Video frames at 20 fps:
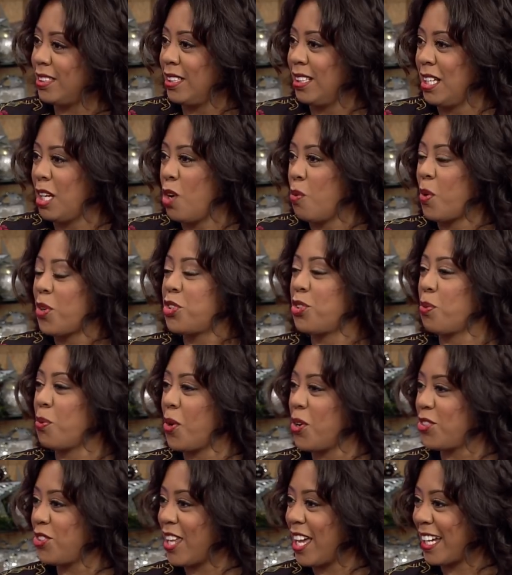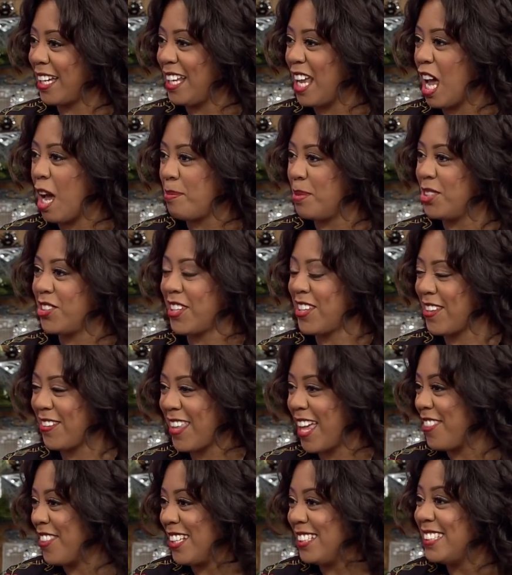Mm -hmm. What's the worst that can happen is
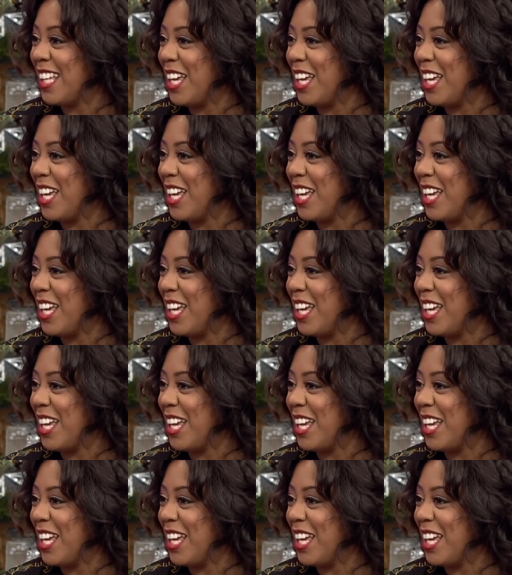that they